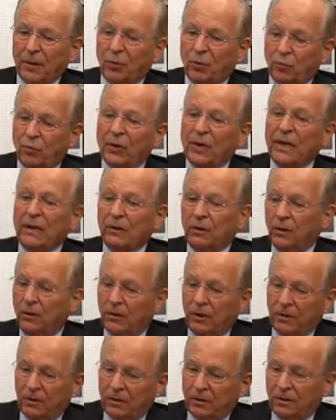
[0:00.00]

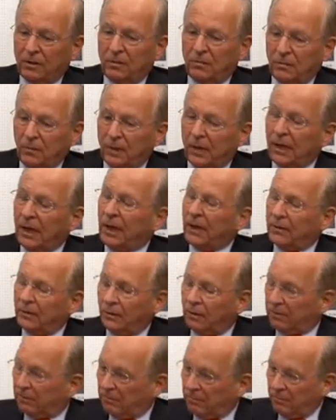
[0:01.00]
relearn what
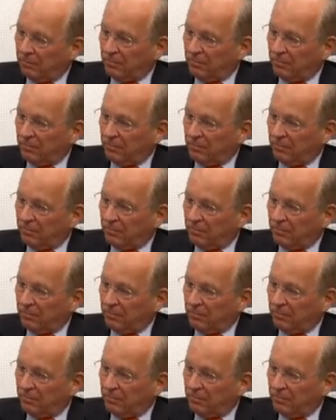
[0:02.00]
other